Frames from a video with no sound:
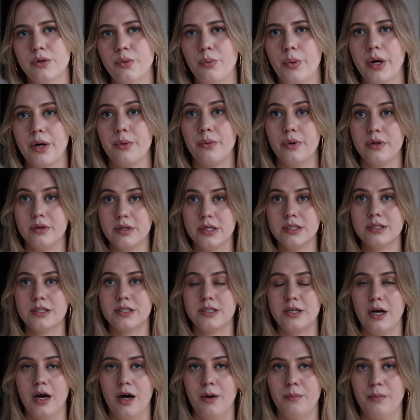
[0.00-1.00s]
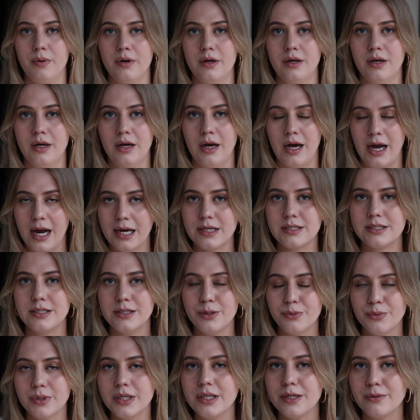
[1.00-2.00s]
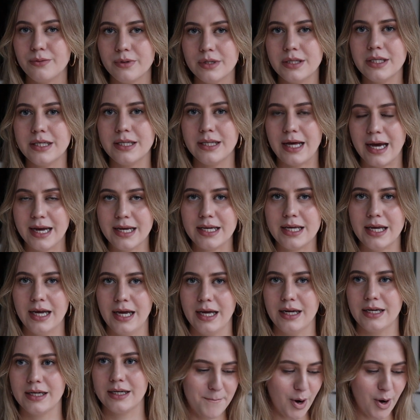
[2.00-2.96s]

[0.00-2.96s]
Where with this top, I actually really like it.